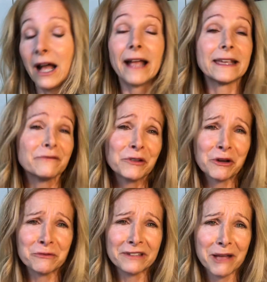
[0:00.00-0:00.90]
I can't figure
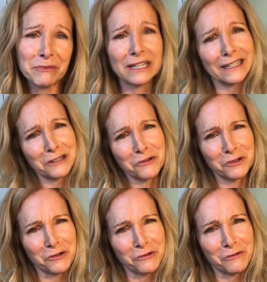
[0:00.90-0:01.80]
out what's happening, and I don't
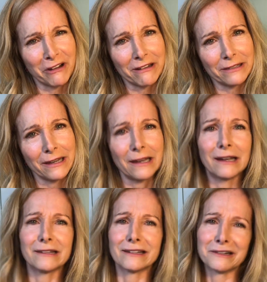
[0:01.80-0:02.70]
know where I
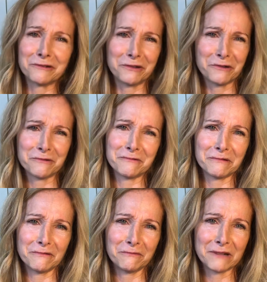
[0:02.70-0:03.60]
stand, and I don't know
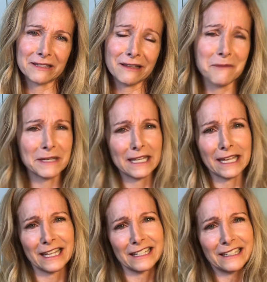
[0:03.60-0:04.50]
what's coming,
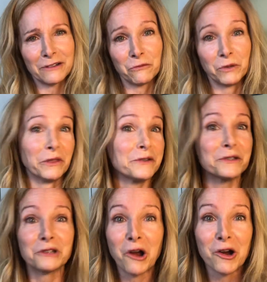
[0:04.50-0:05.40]
and will the
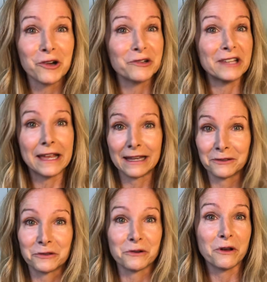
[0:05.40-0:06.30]
stars
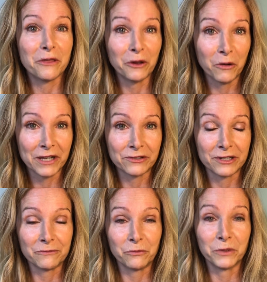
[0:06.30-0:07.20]
answer the
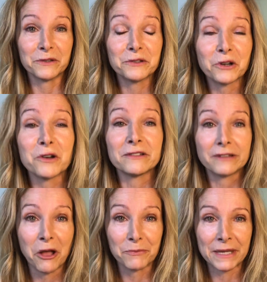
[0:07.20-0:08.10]
question? Will the stars
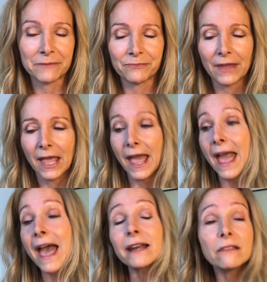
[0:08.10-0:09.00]
tell me?
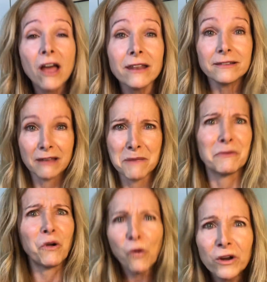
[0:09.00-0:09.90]
And a lot of the time,
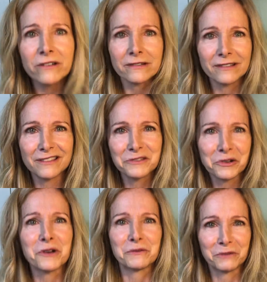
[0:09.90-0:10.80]
of course, the
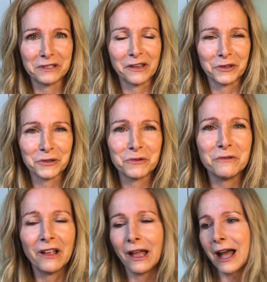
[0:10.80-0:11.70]
stars will tell you.
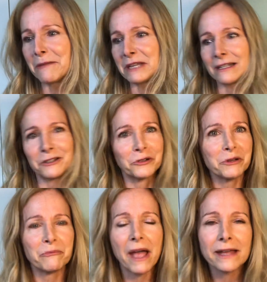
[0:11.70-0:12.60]
I mean, your
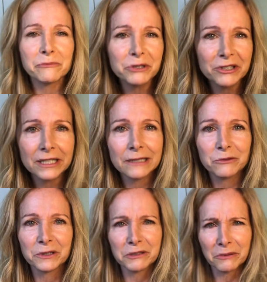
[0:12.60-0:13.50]
compatibility
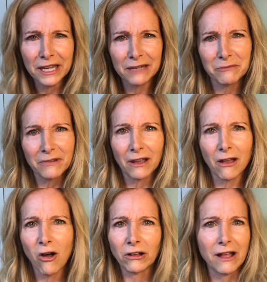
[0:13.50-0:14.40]
will explain
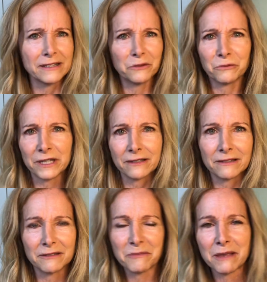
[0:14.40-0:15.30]
all kinds of
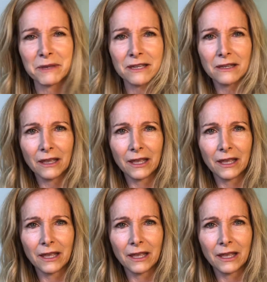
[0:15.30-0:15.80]
reasons. Maybe